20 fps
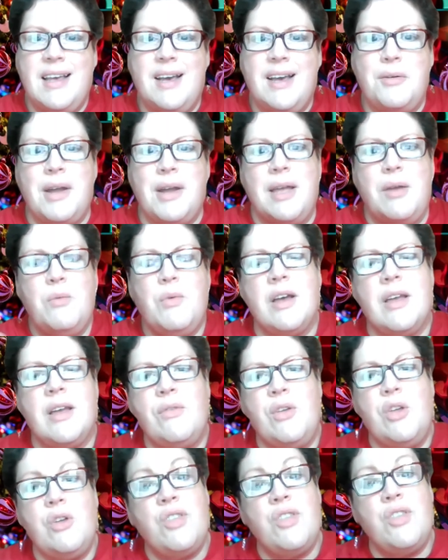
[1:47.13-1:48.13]
All right. Well,
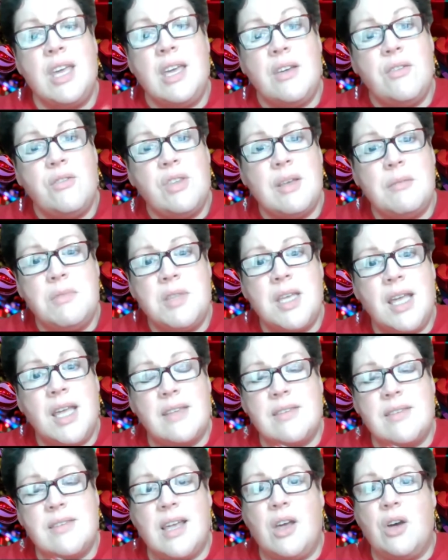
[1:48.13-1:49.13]
if you think of something
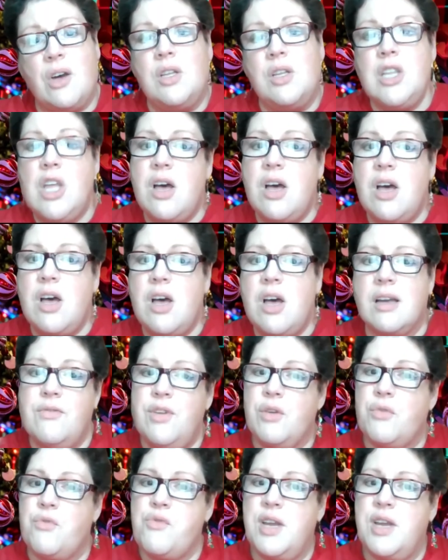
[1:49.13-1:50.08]
as I go along,